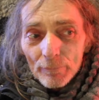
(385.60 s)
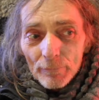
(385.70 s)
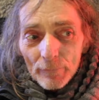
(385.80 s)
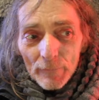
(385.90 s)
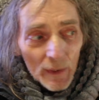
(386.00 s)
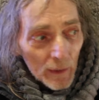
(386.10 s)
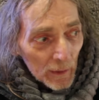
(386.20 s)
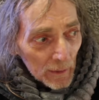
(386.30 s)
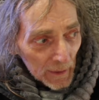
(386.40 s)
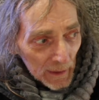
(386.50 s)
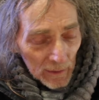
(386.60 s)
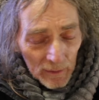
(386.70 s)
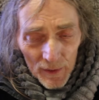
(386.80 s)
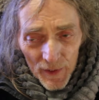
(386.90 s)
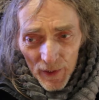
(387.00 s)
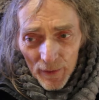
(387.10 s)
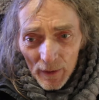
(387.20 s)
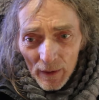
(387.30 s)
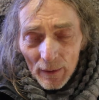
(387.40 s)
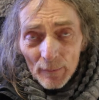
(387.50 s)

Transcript: I think I've got three.